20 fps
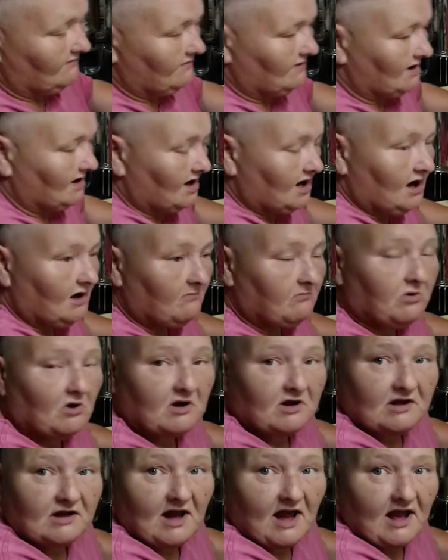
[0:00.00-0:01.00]
it a couple
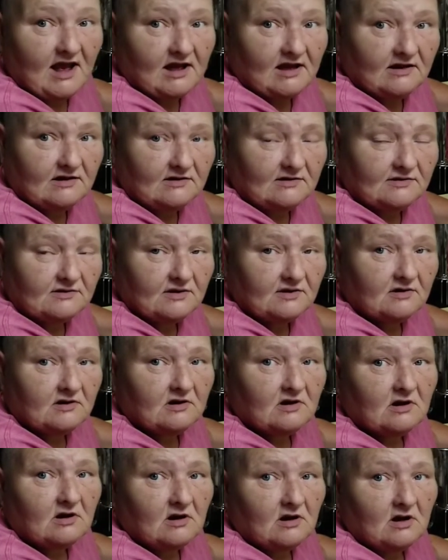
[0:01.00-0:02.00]
of days
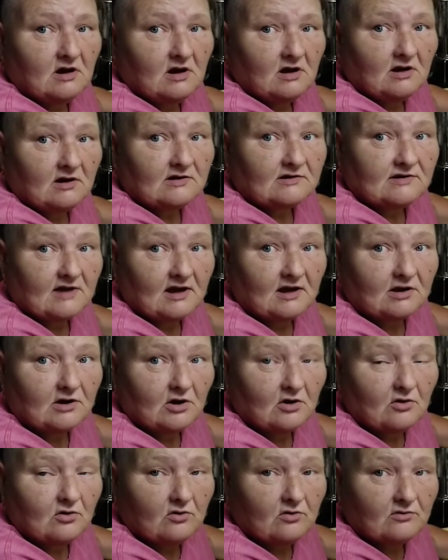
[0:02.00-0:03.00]
because I
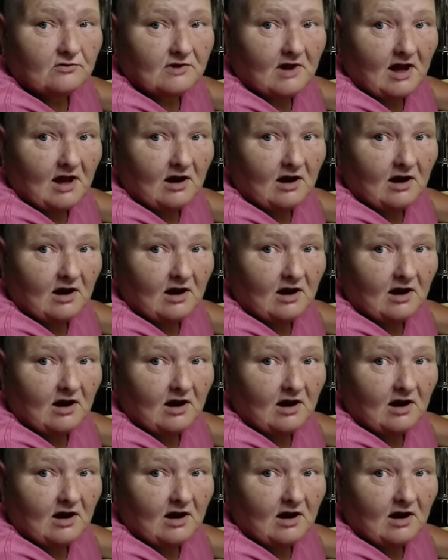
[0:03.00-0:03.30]
know the